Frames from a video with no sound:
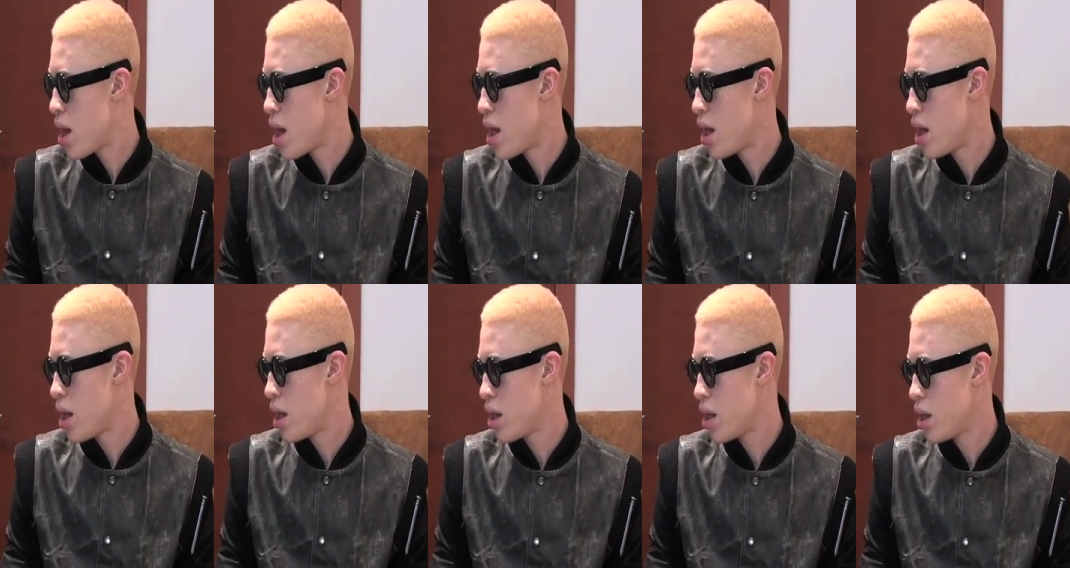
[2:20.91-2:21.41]

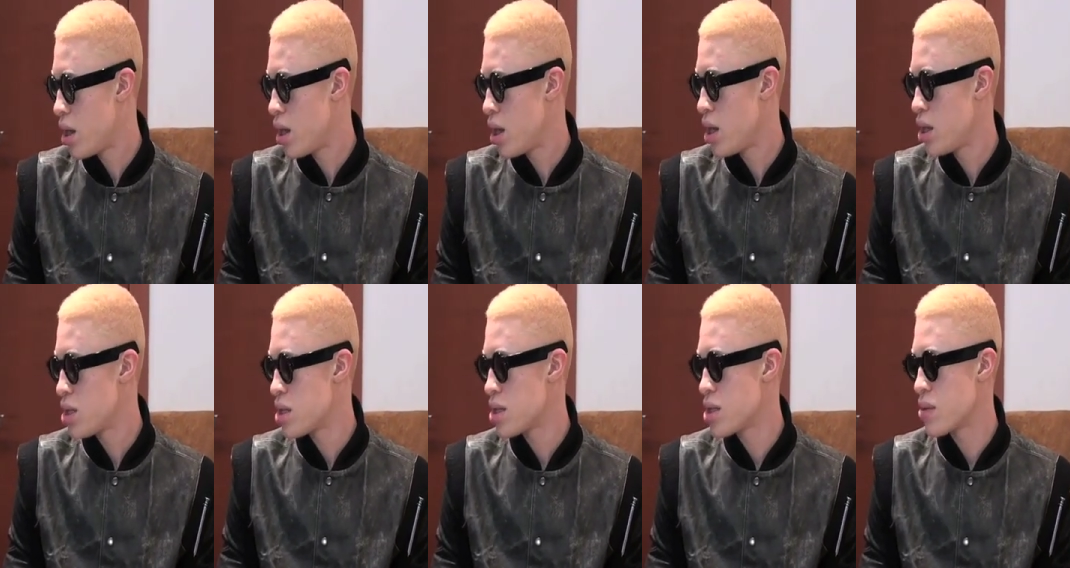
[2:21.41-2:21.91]
And then
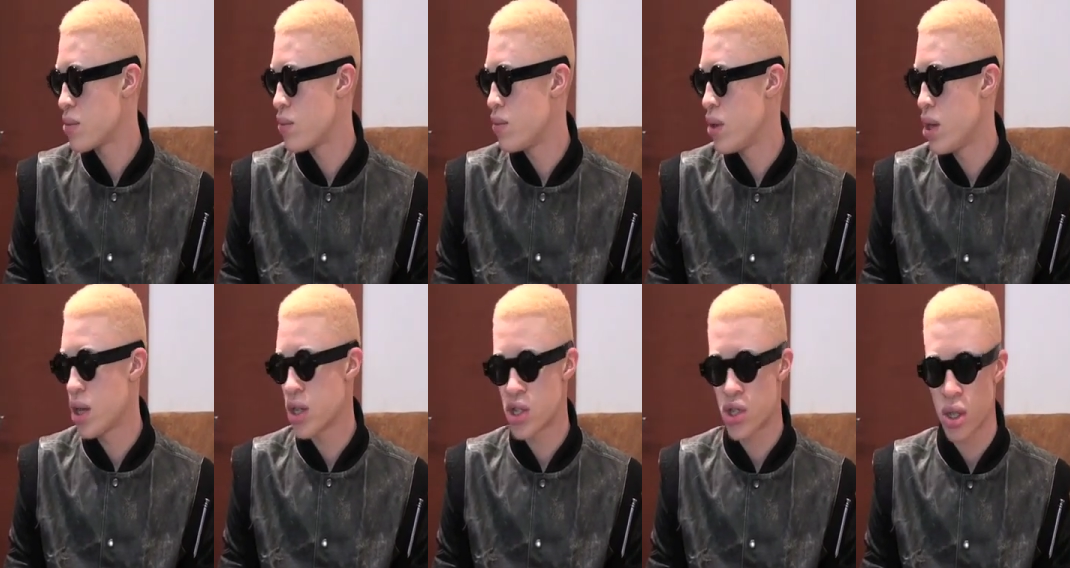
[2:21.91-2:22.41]
he just
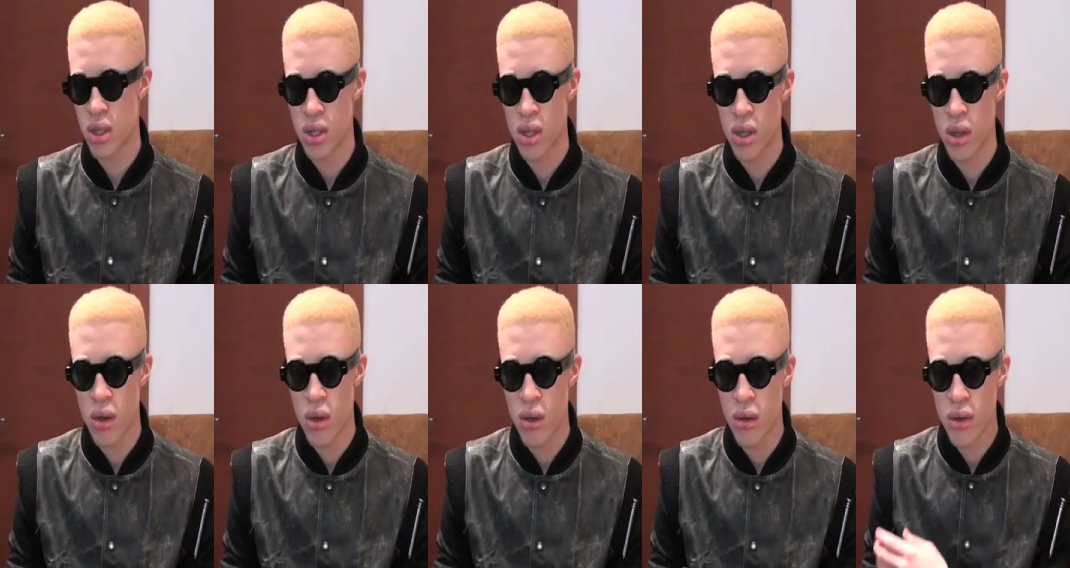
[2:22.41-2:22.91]

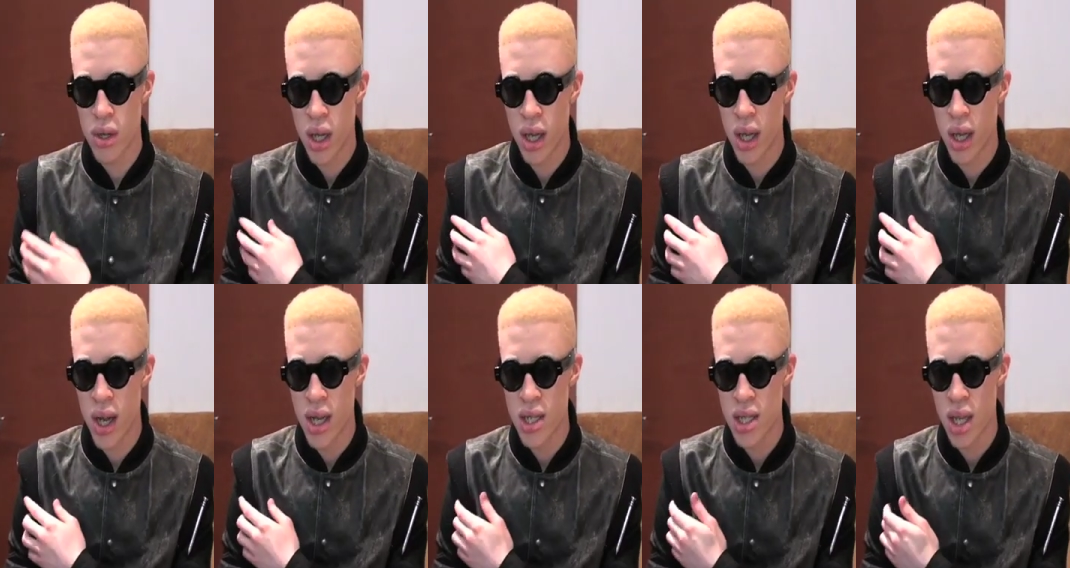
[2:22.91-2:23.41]
reconstructed the whole
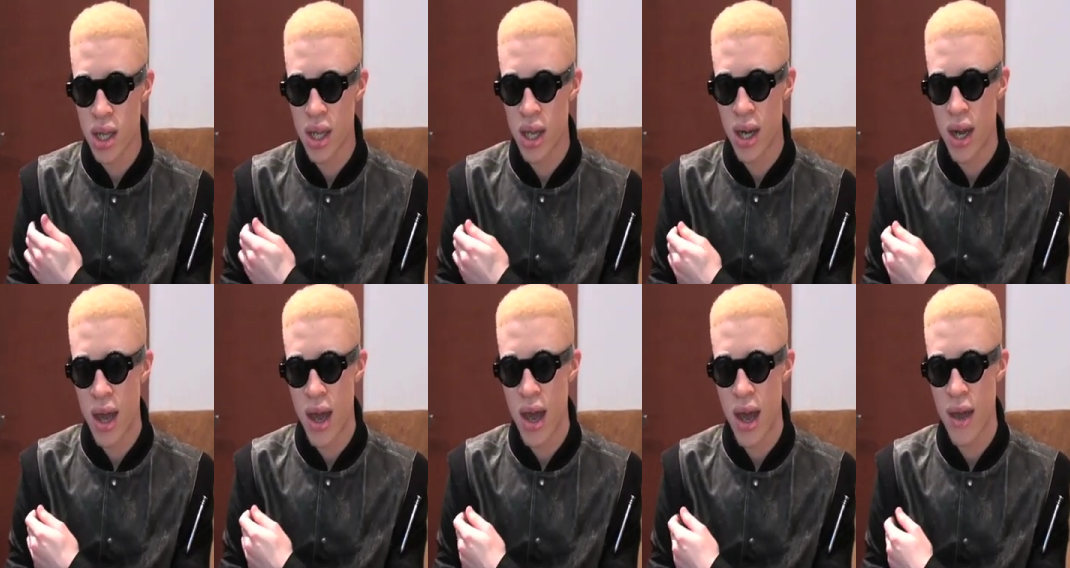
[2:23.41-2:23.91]
thing. And I said,
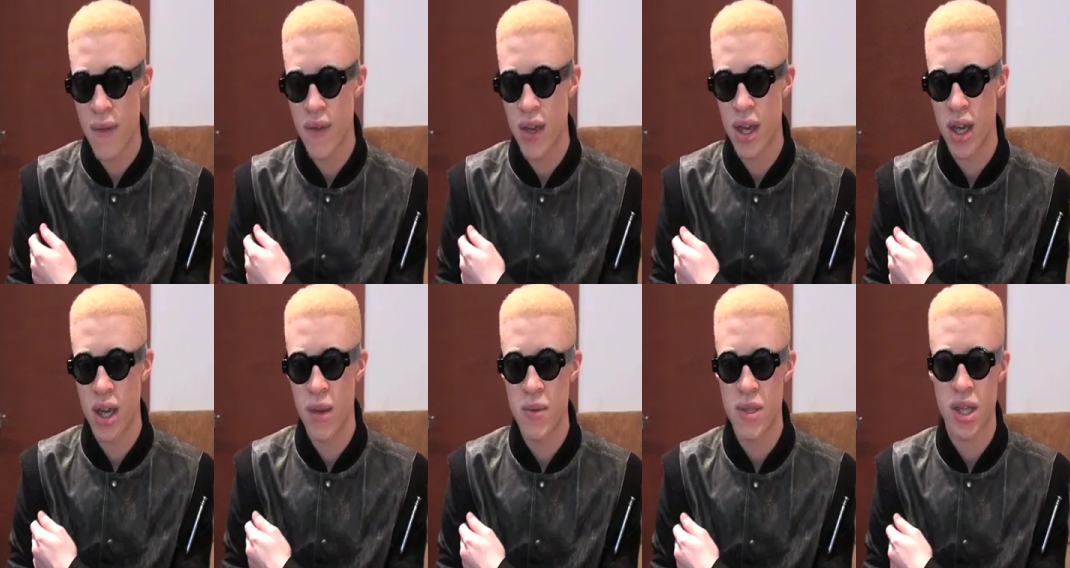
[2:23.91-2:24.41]
can I have
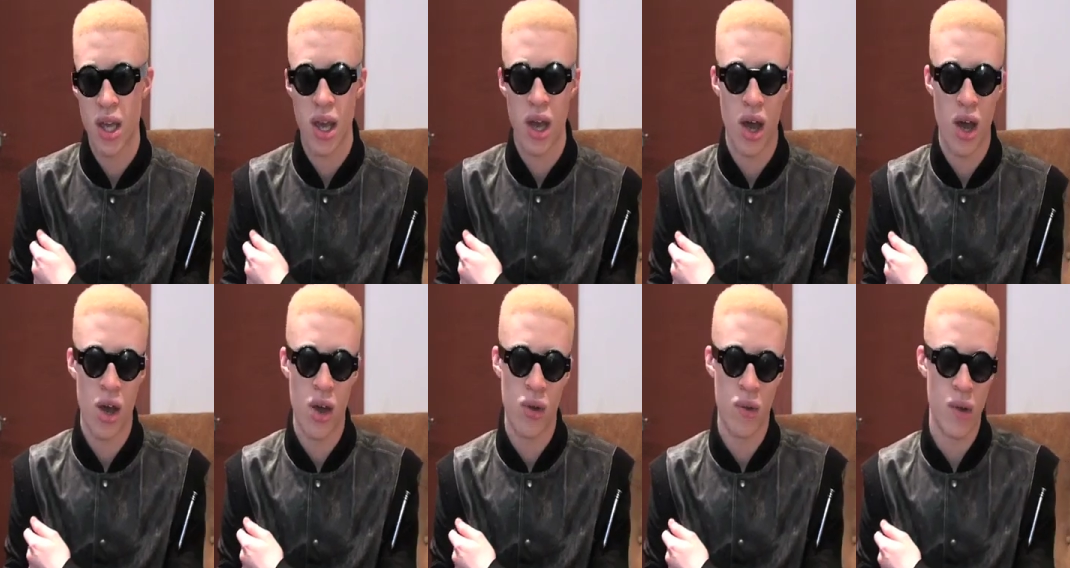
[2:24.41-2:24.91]
it? He was
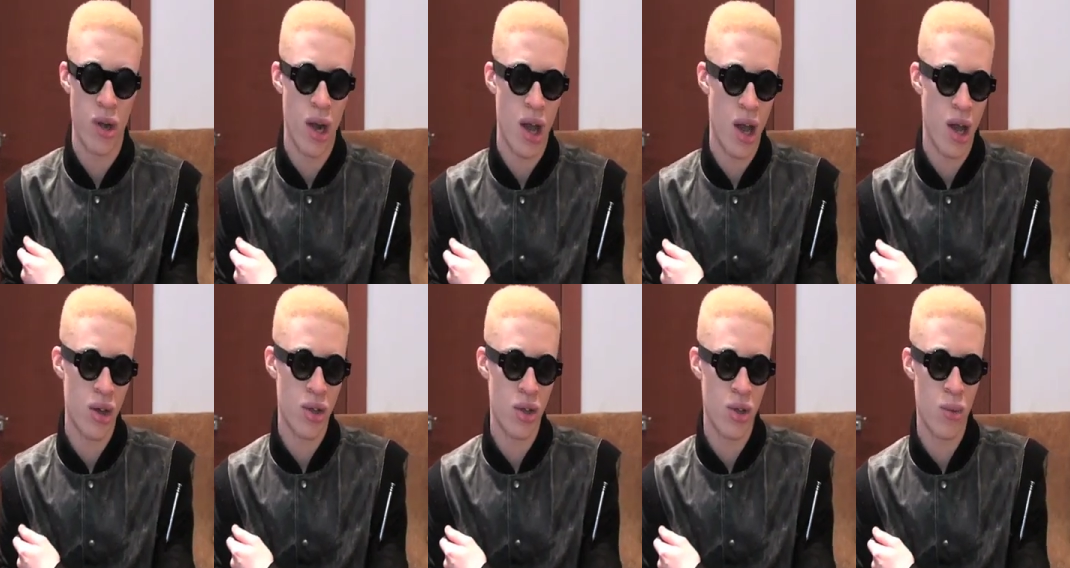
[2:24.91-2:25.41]
like, oh,
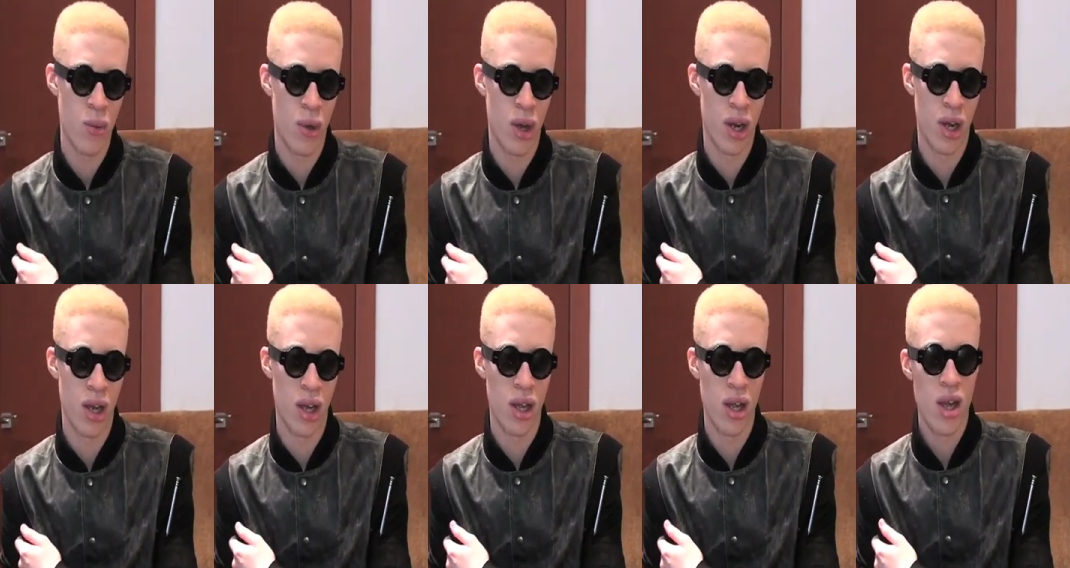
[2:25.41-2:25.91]
now you
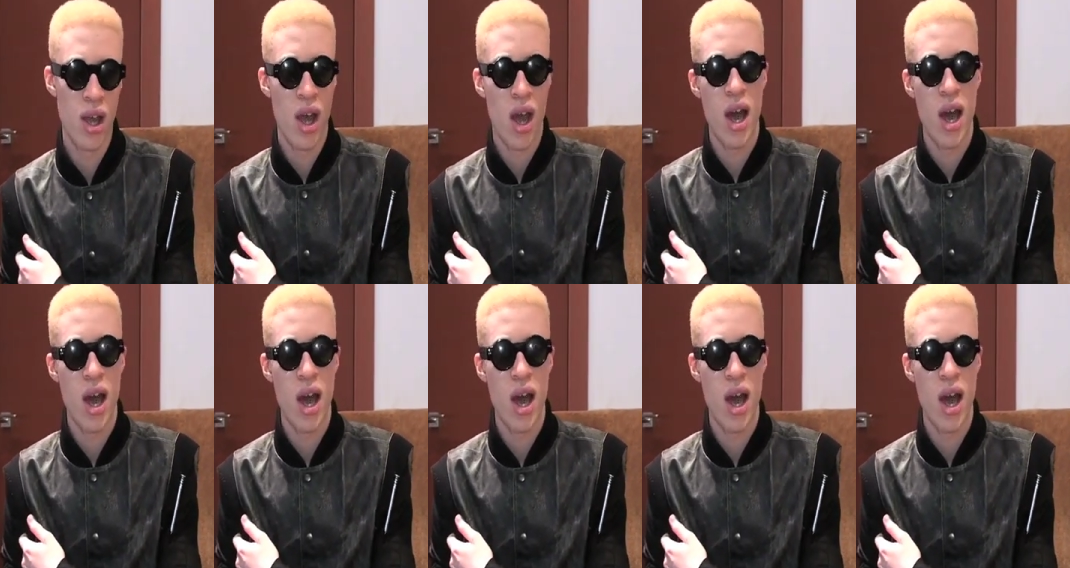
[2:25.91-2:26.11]
want it.